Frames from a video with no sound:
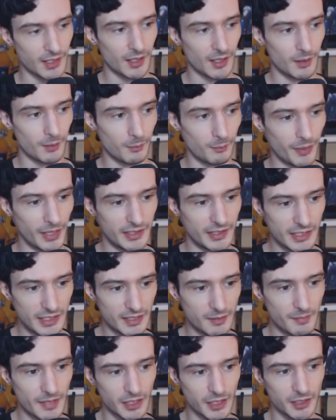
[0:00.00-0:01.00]
But in
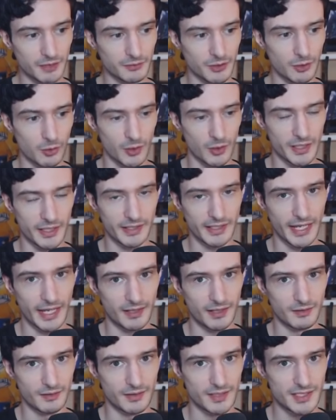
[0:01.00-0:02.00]
the middle of recording
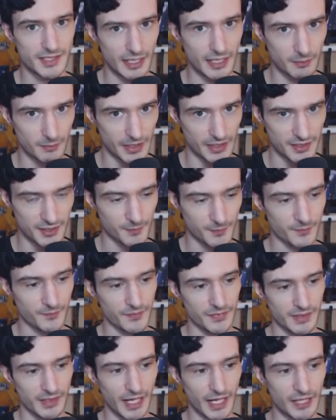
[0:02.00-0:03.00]
that segment,
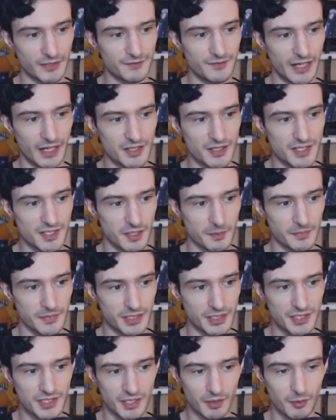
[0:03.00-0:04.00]
I found
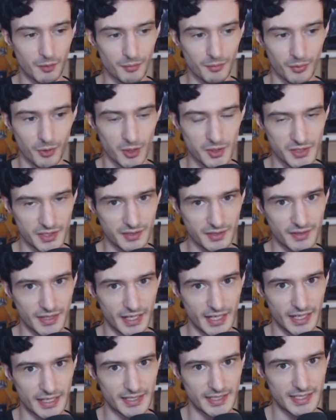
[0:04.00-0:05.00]
something so important
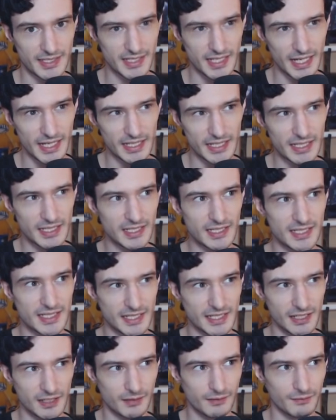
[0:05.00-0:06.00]
that I decided
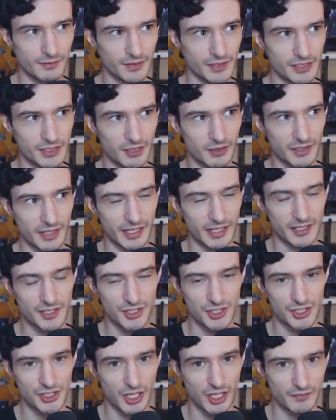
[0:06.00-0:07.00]
instead of, you know, kind of
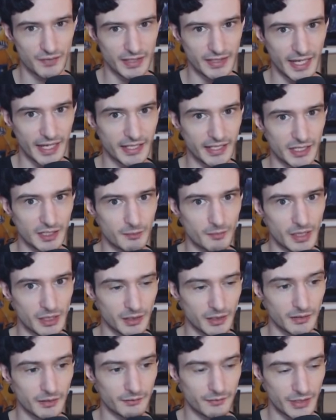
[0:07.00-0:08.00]
just shoving that in the middle
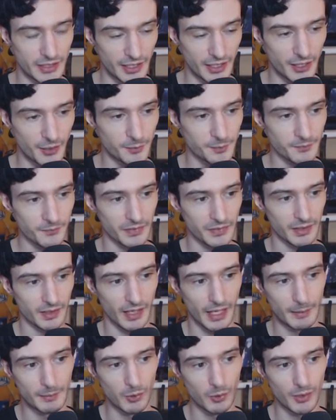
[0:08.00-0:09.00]
of the video,
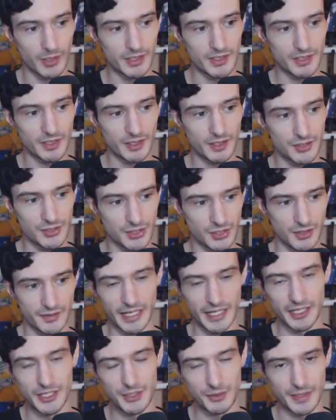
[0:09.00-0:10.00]
I'm going to turn
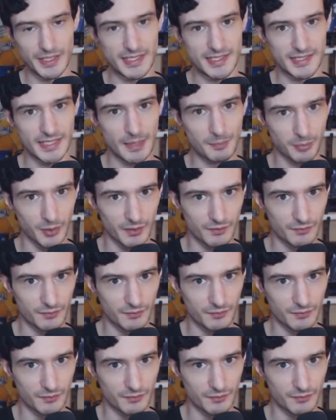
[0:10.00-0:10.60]
that into a separate